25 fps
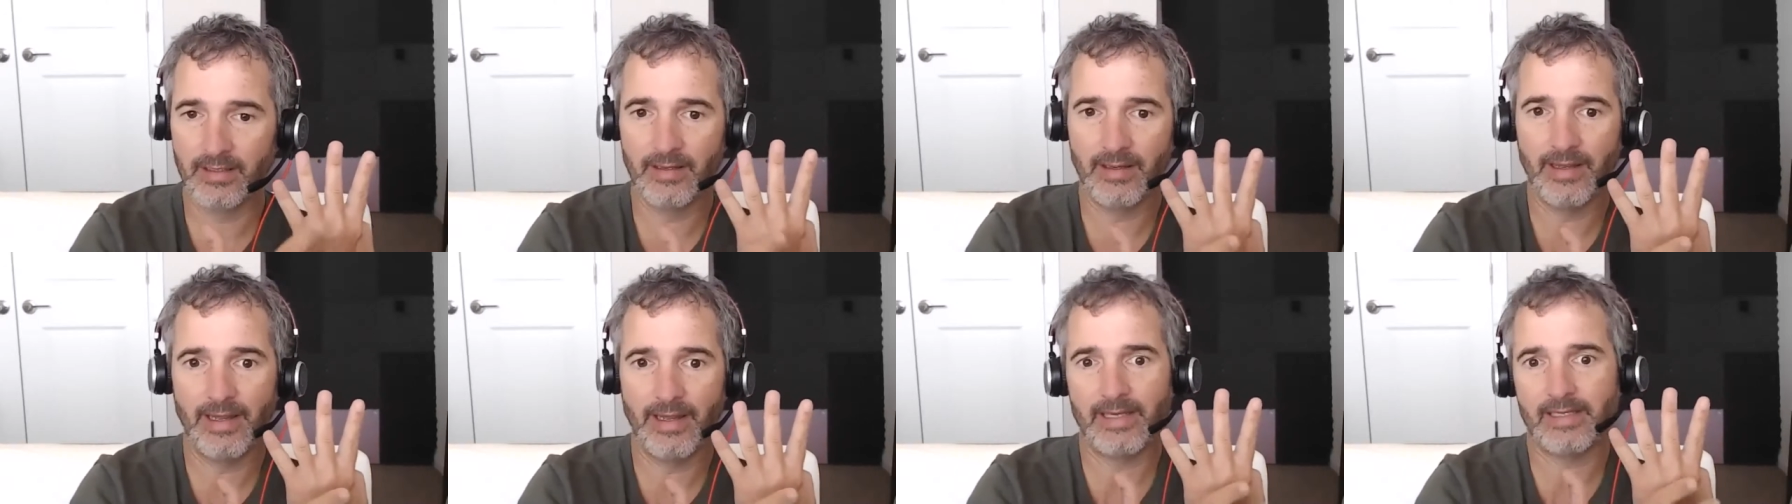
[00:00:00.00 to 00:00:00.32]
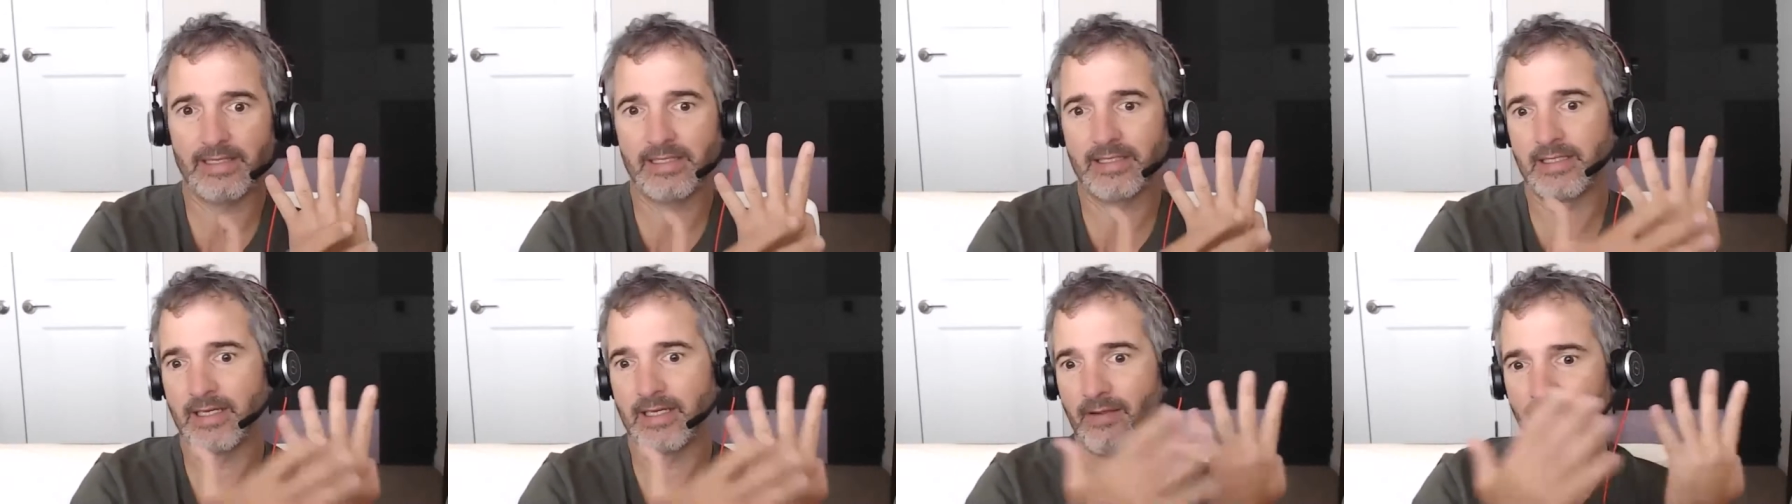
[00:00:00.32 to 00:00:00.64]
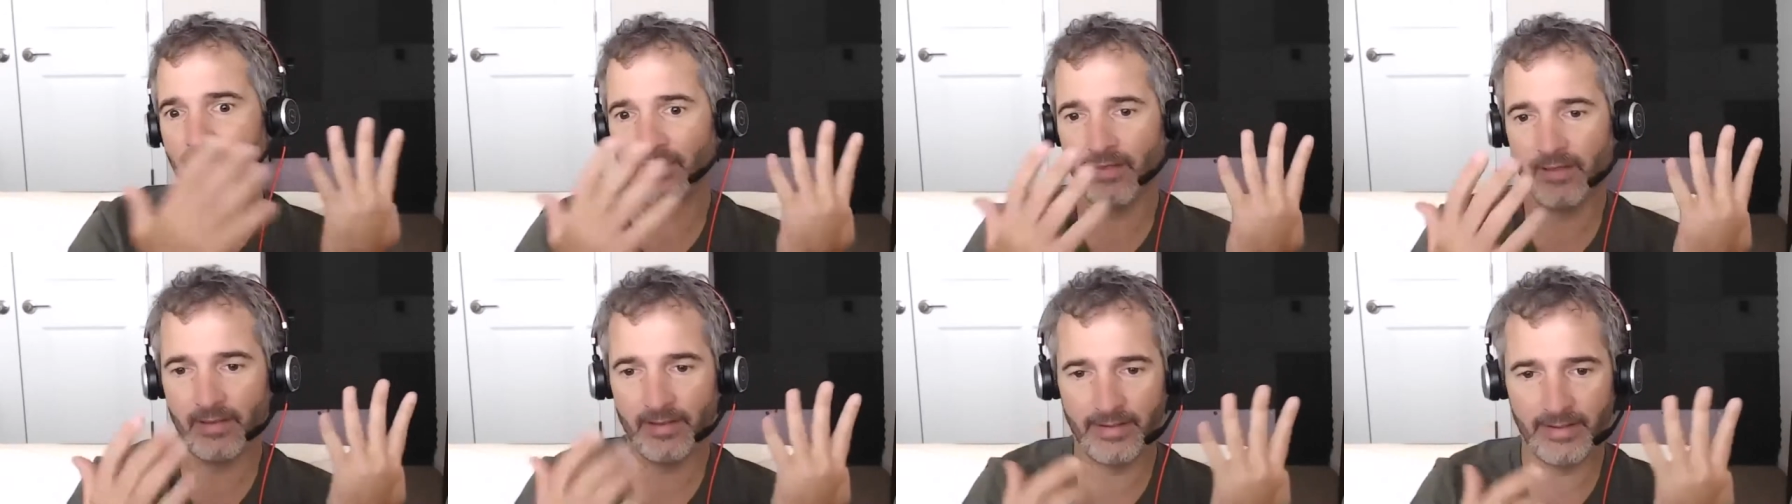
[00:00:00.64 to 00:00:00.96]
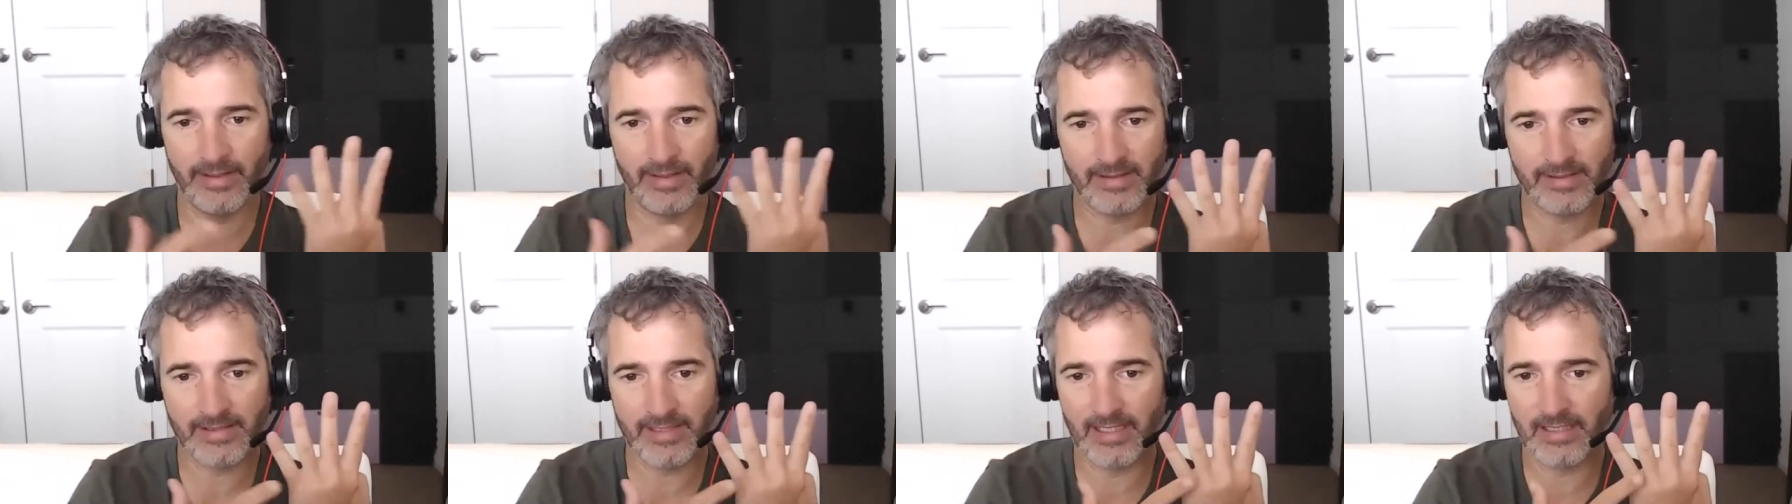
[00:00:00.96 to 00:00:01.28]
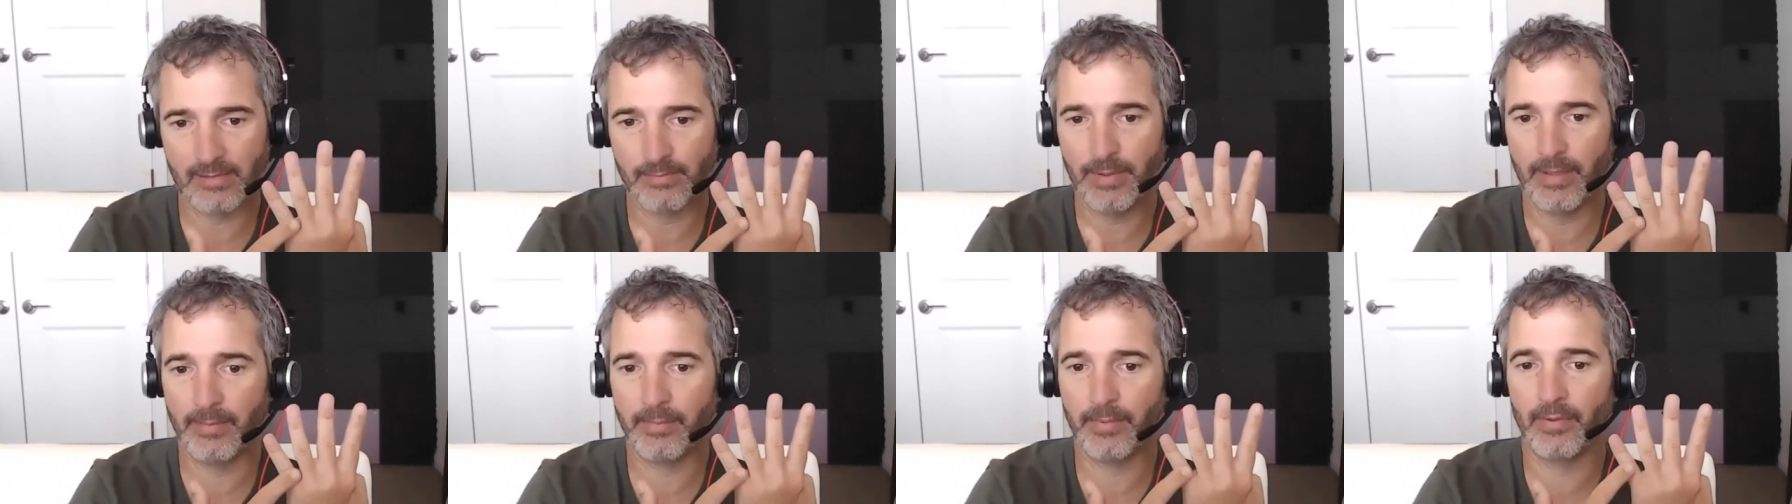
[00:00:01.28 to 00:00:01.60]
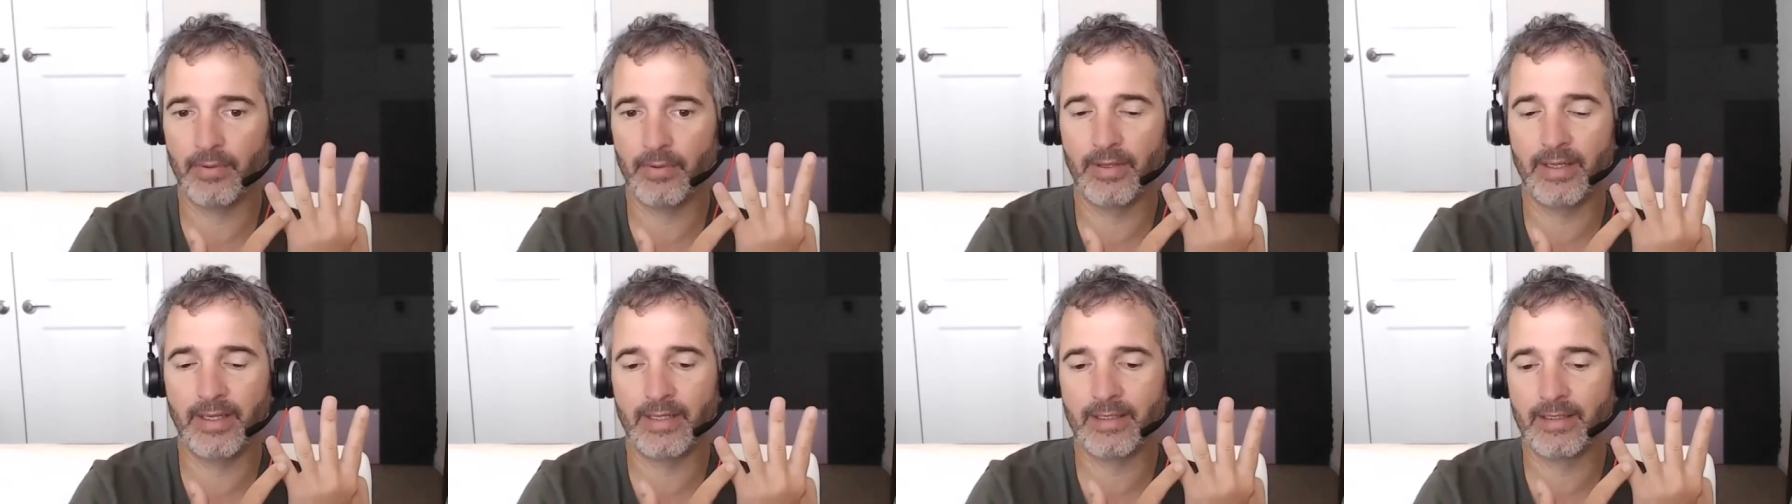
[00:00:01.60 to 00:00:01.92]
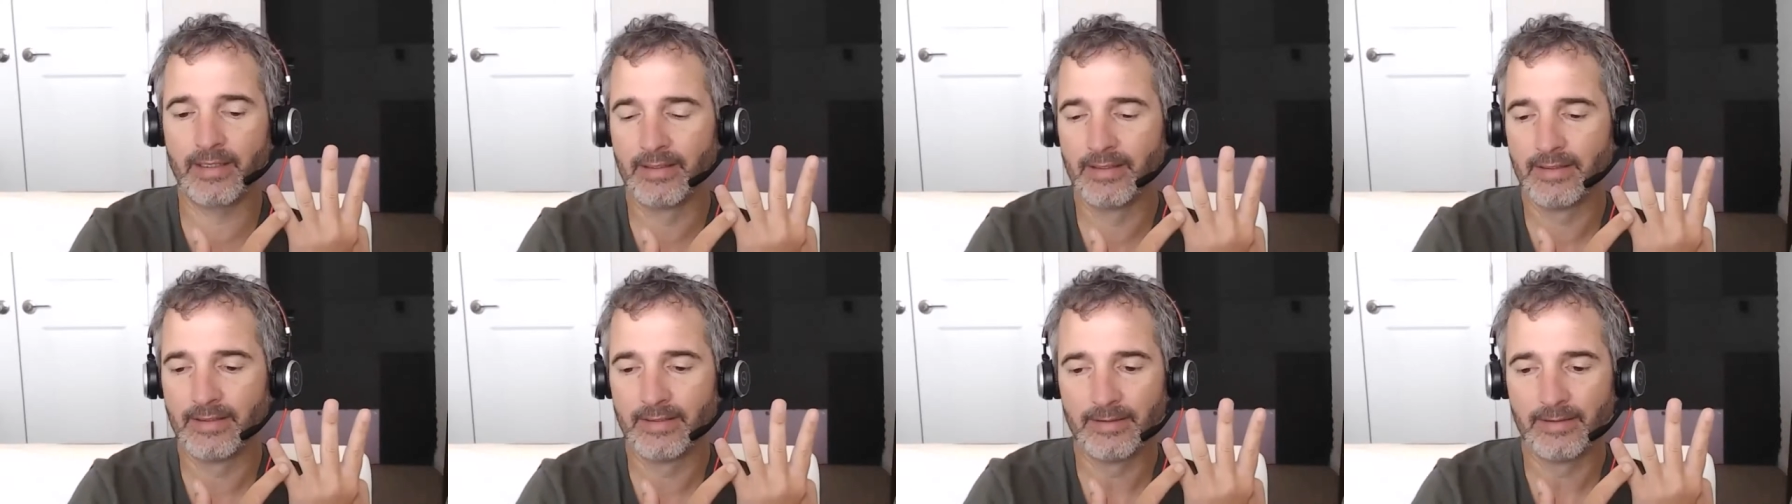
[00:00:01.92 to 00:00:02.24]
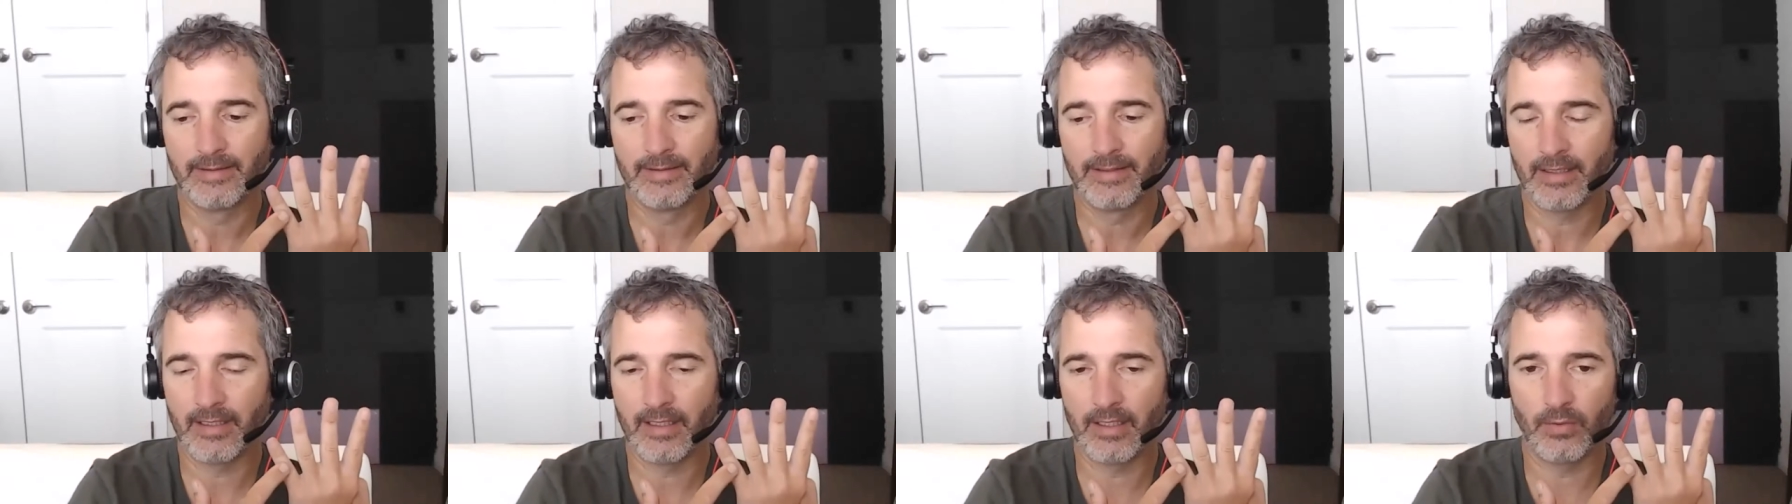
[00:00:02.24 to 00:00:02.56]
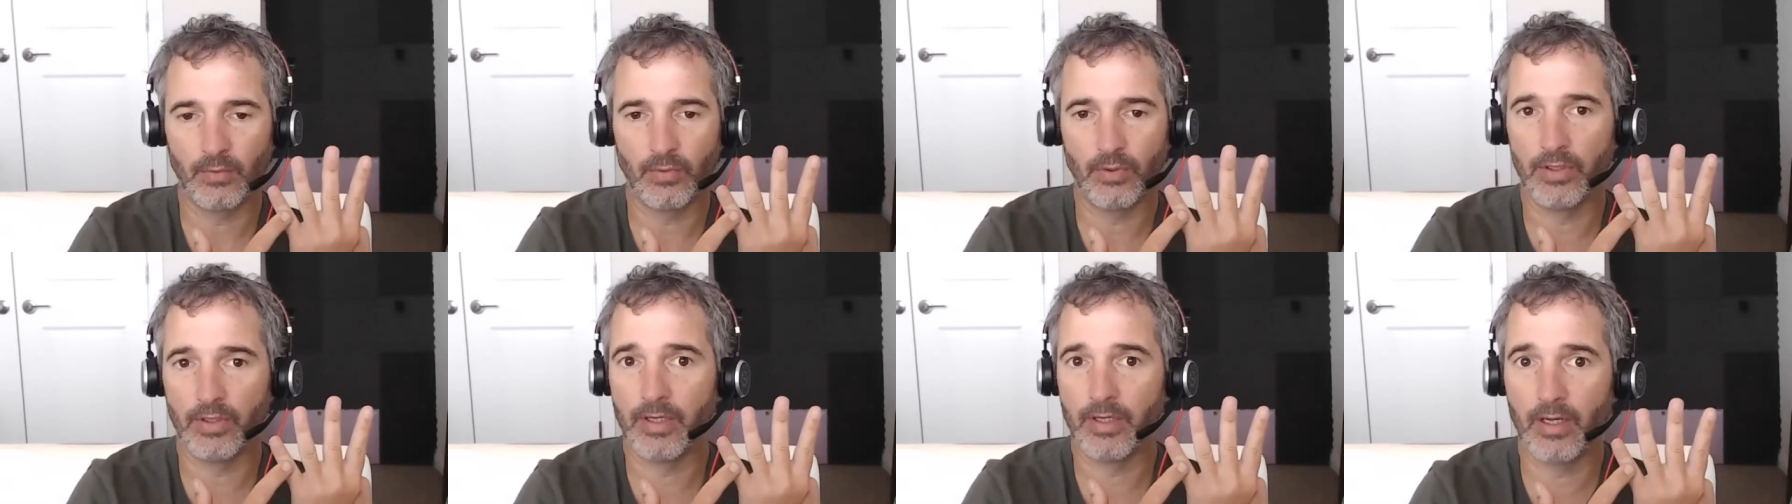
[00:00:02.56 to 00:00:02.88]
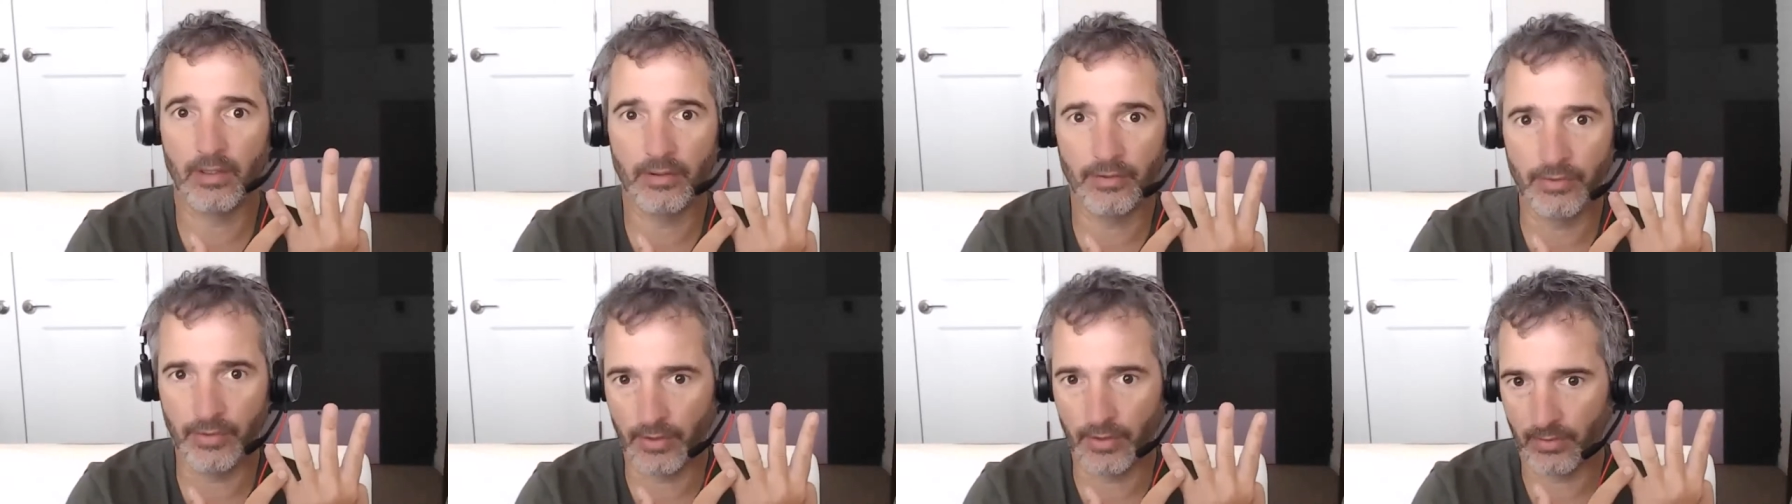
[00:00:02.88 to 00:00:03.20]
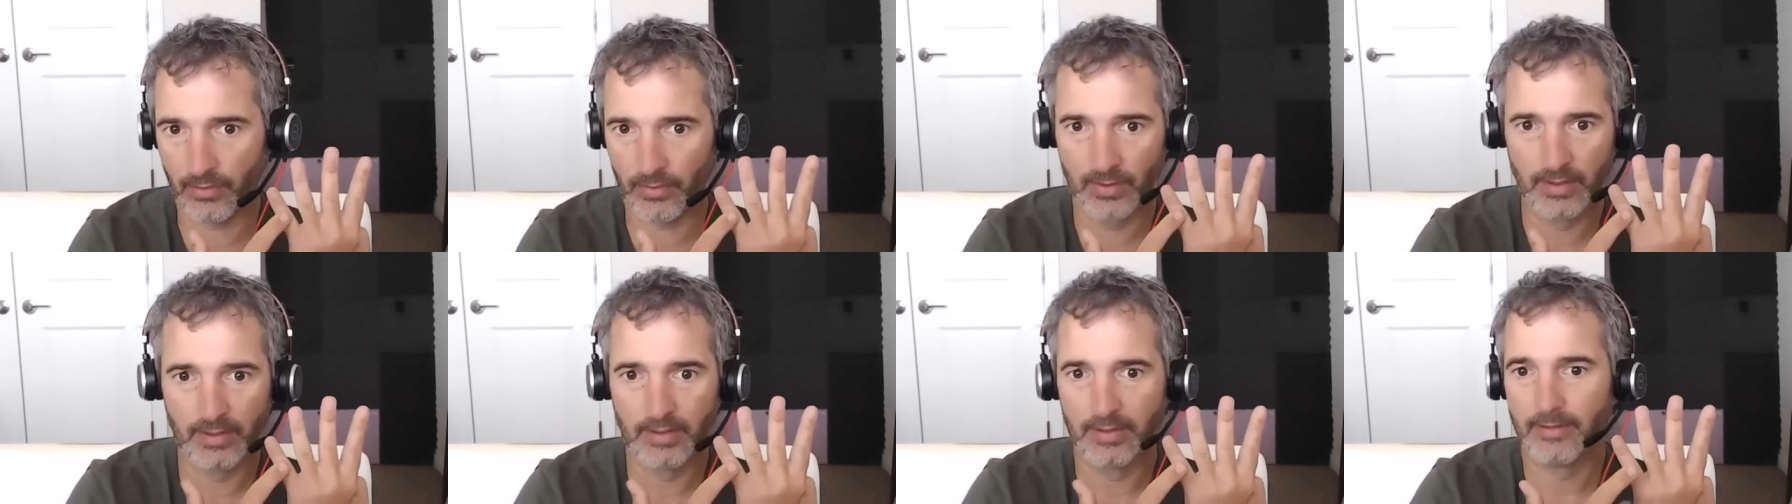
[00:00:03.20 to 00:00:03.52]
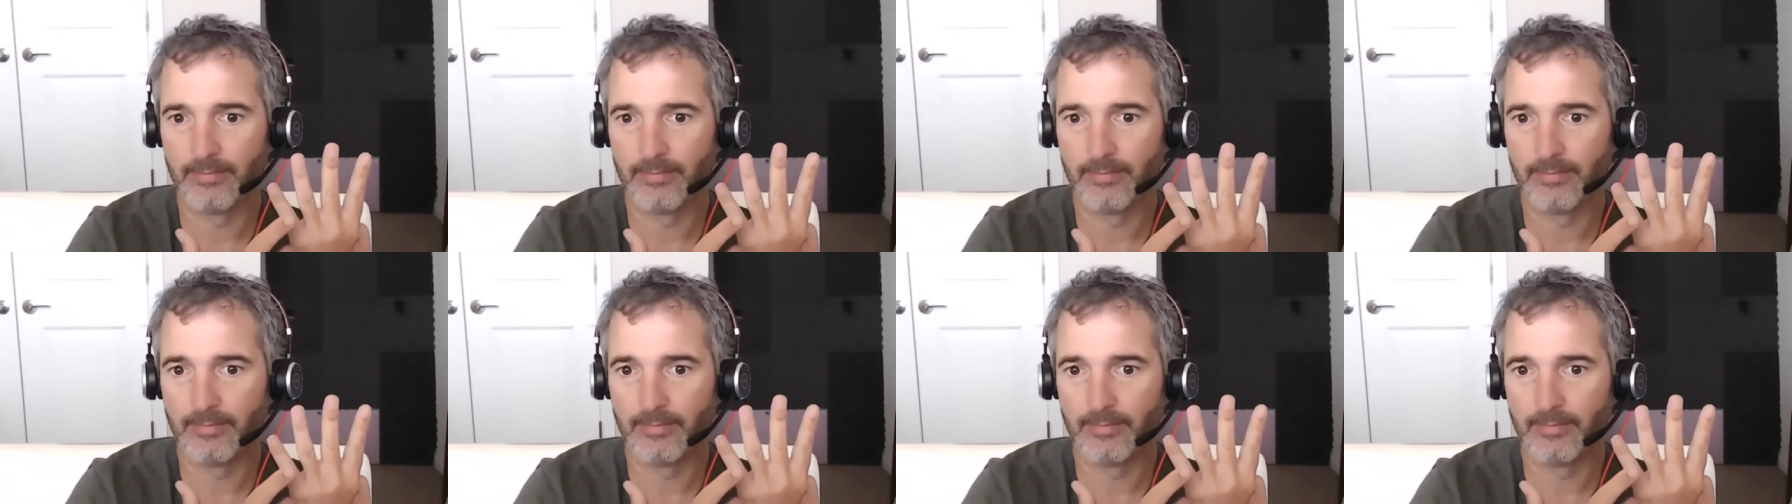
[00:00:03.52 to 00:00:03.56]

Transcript: has seven clinics, has people like uh, Ronaldo,